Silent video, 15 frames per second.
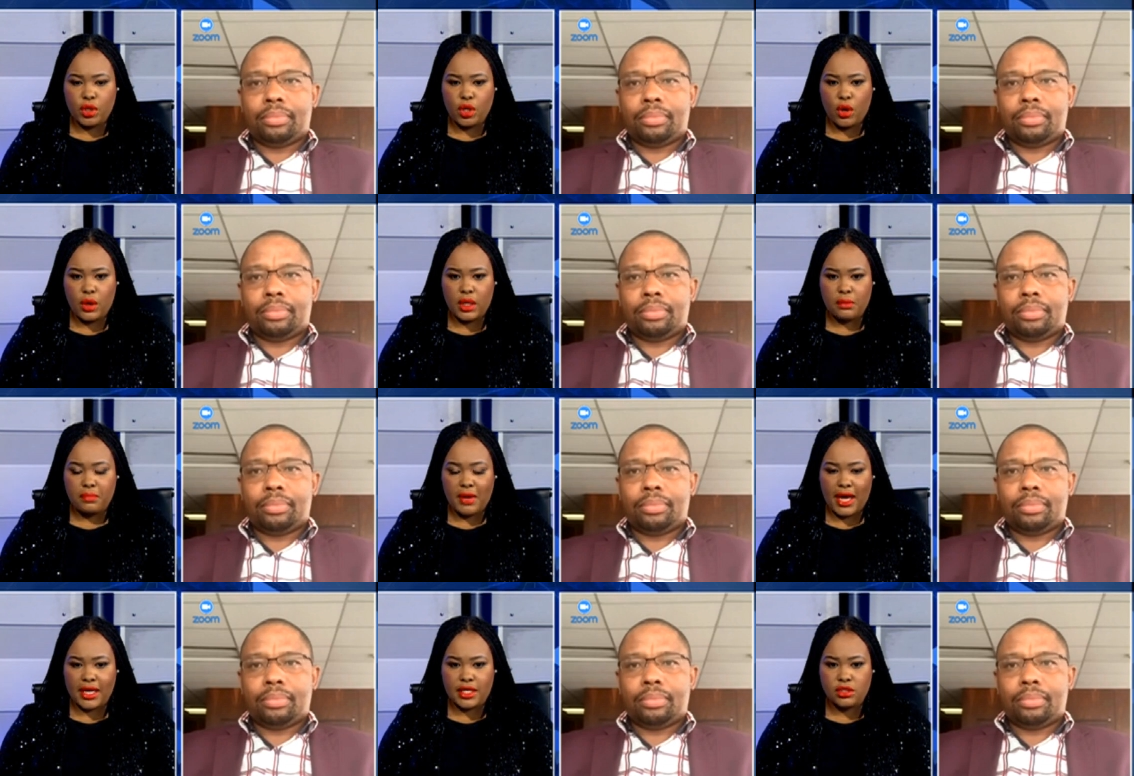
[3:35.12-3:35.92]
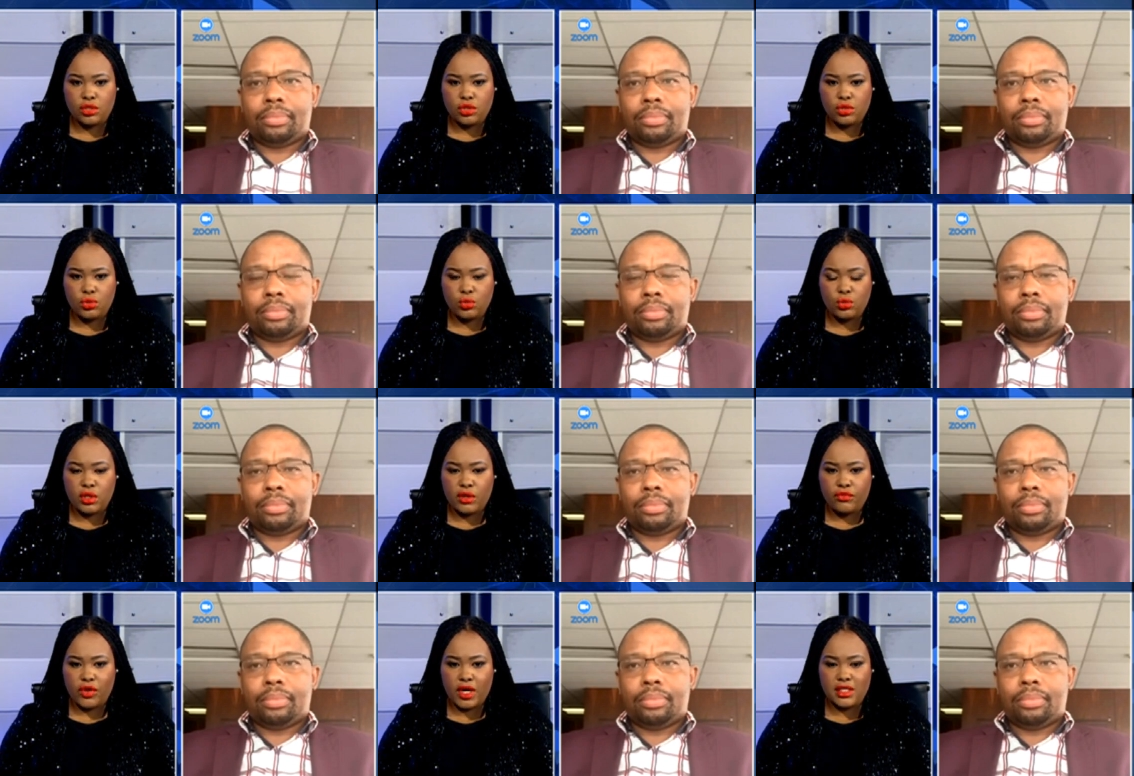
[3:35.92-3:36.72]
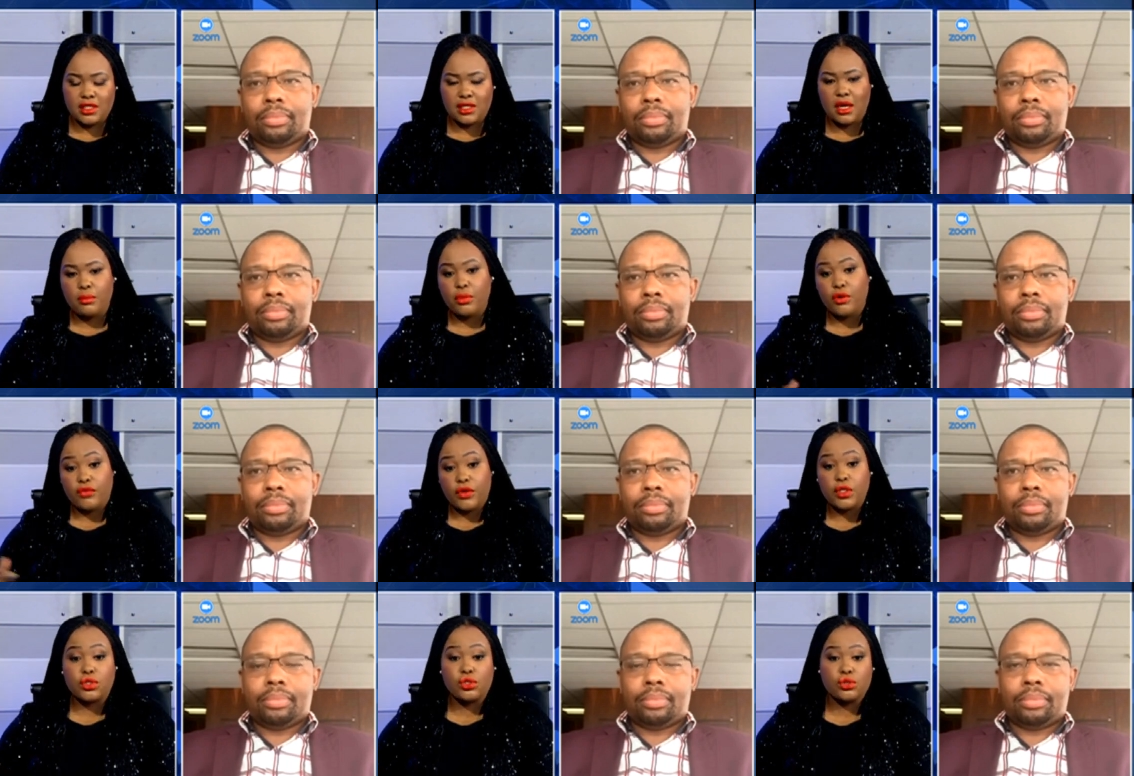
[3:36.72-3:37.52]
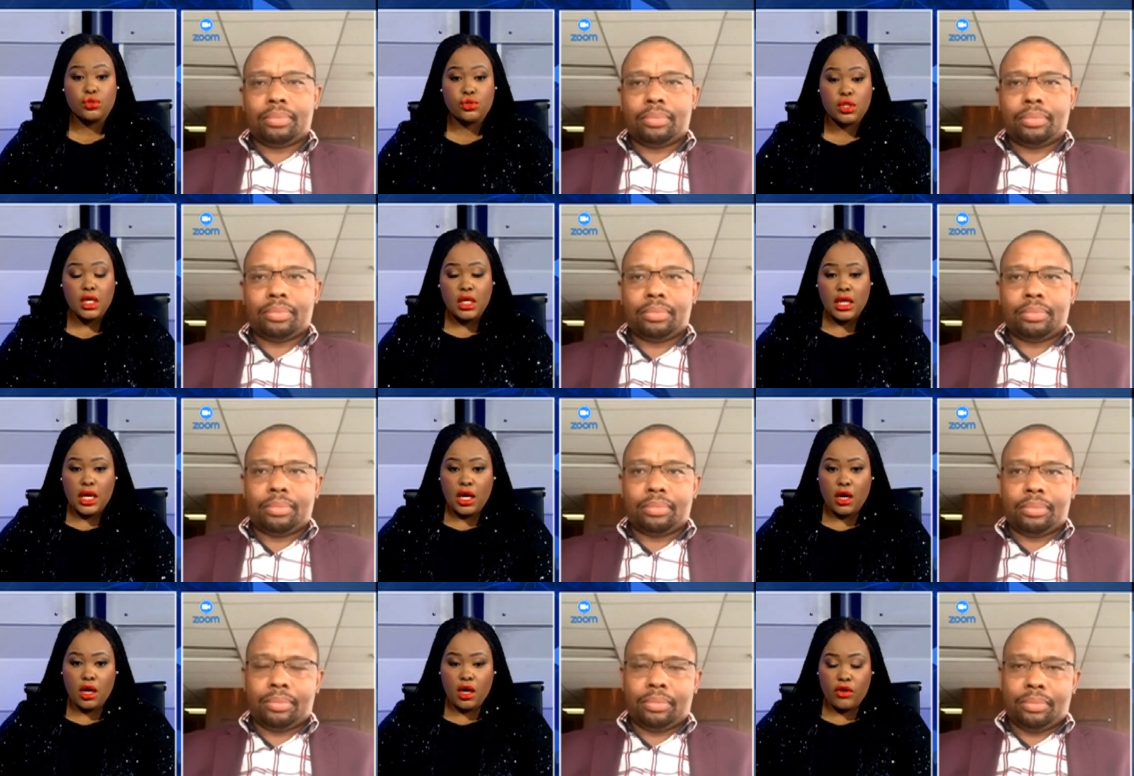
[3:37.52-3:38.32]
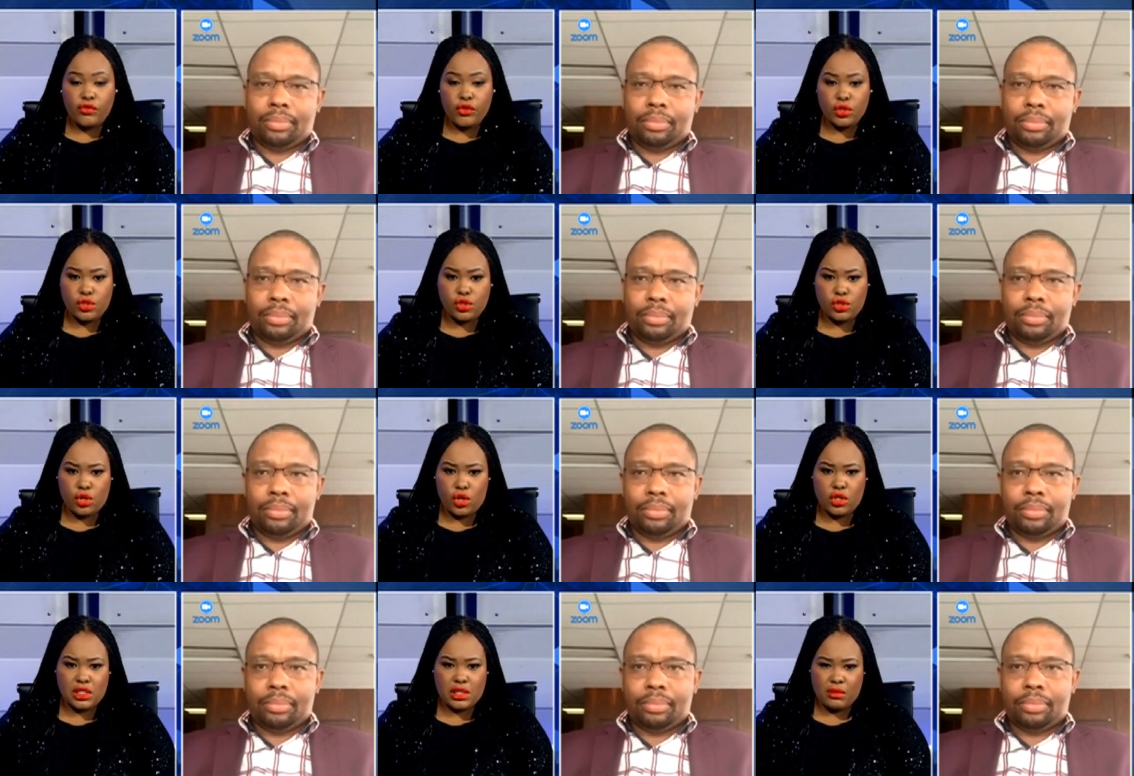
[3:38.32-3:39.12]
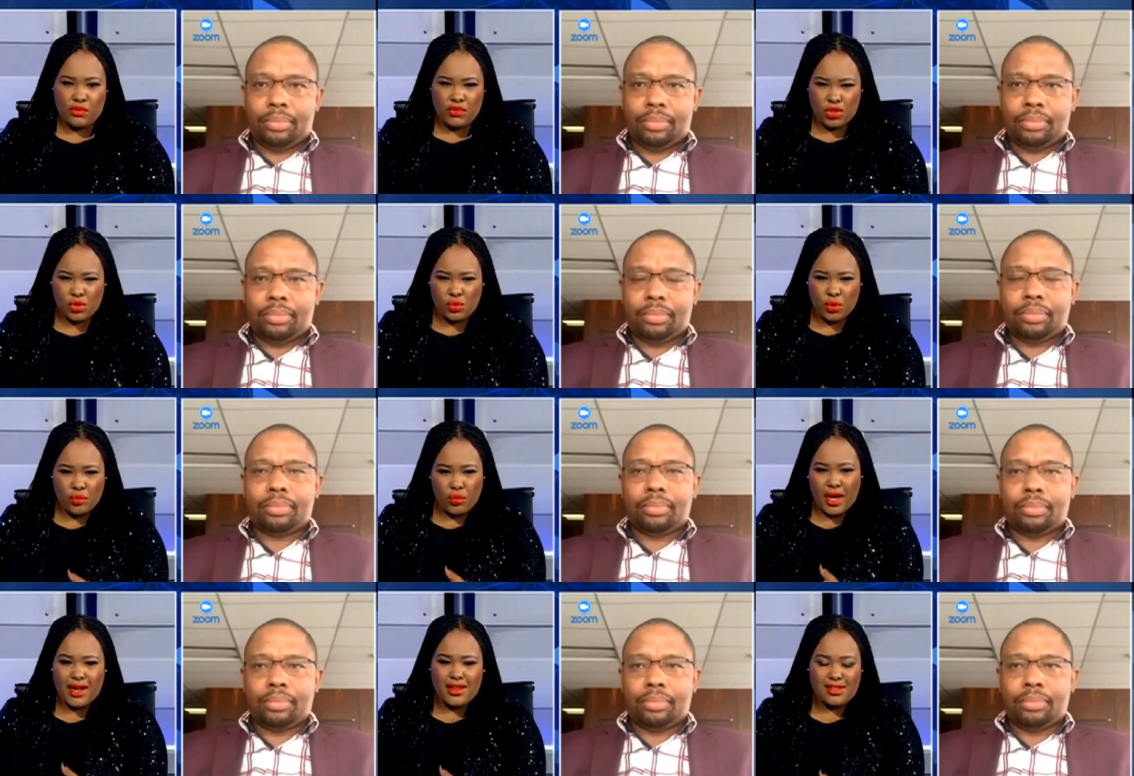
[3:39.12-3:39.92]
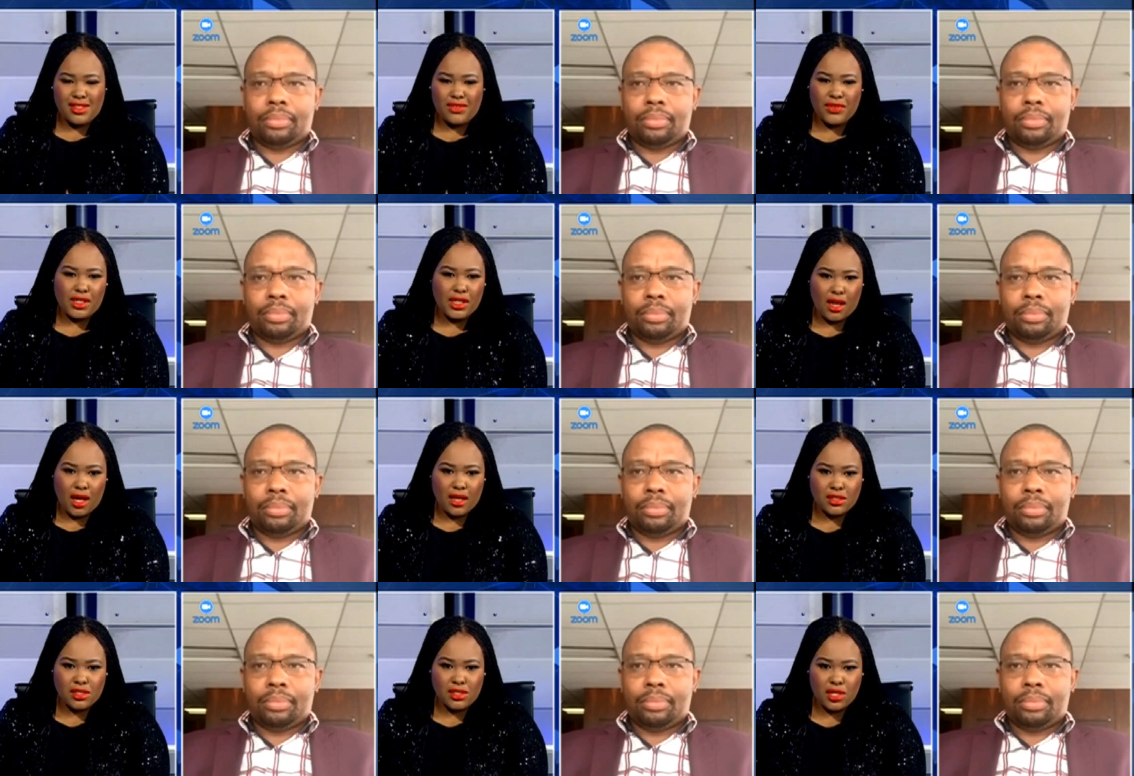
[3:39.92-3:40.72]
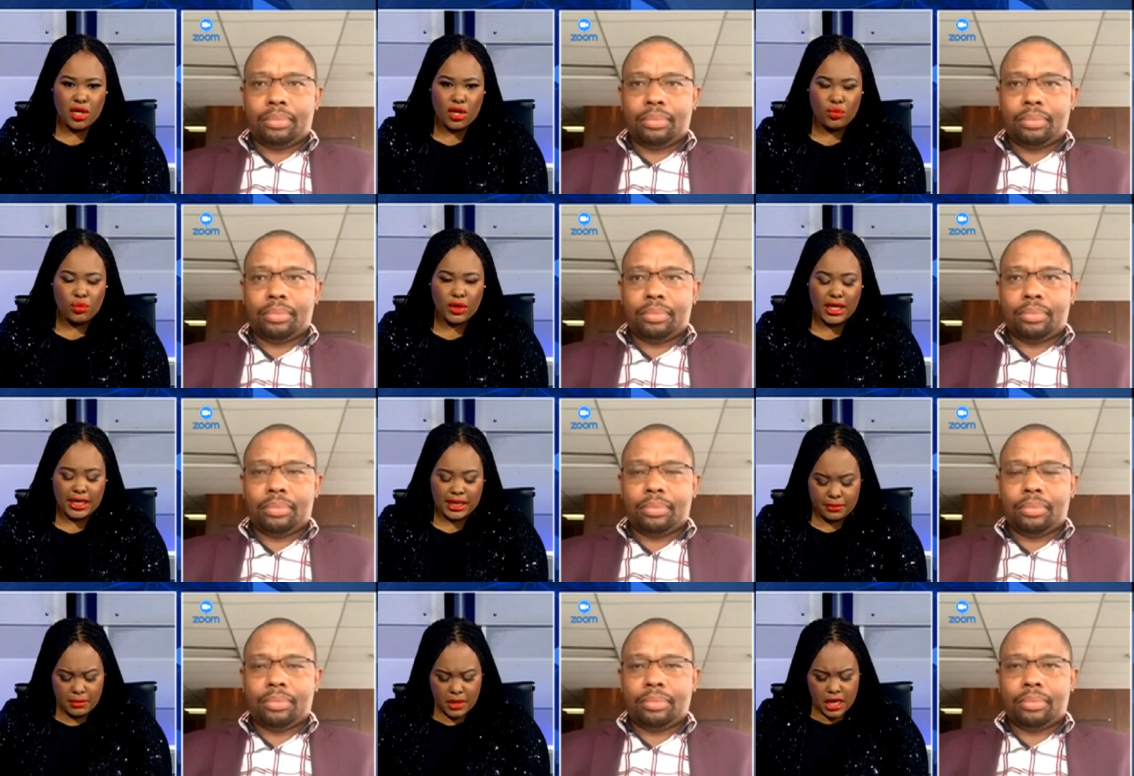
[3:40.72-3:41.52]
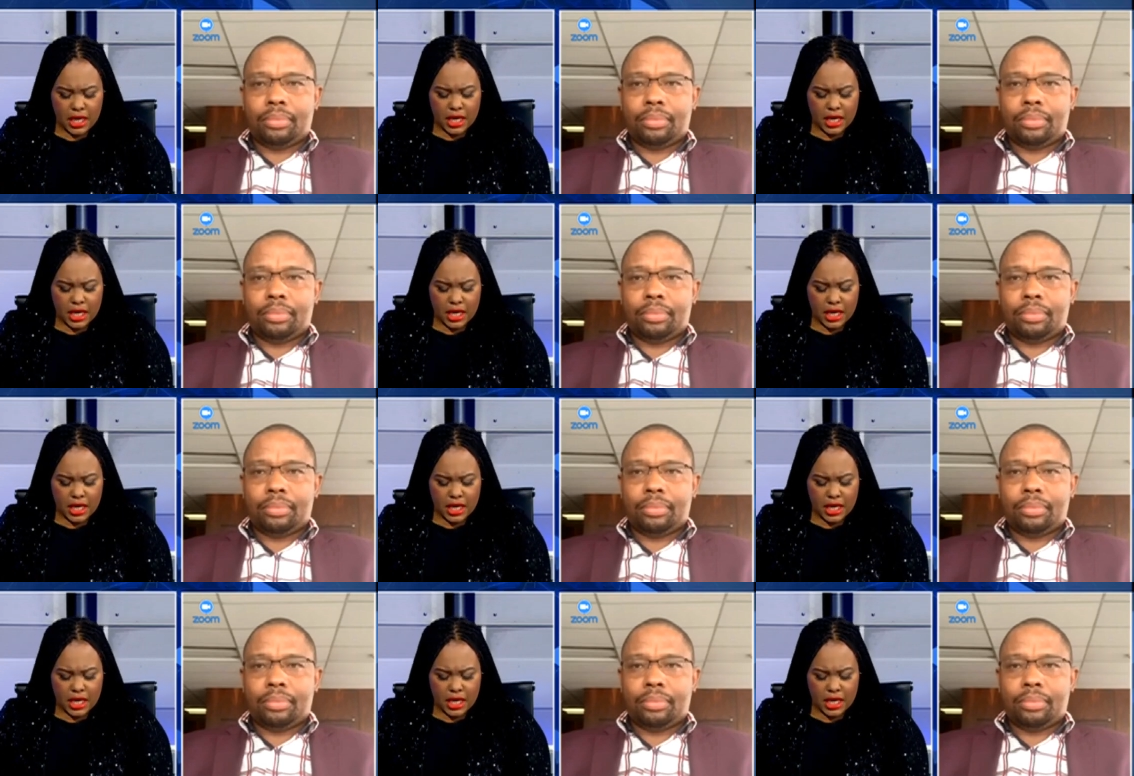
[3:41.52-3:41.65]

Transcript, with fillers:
Speaker 1: be going back to school. They've raised a number of issues of concern, some of which were raised even last year, really.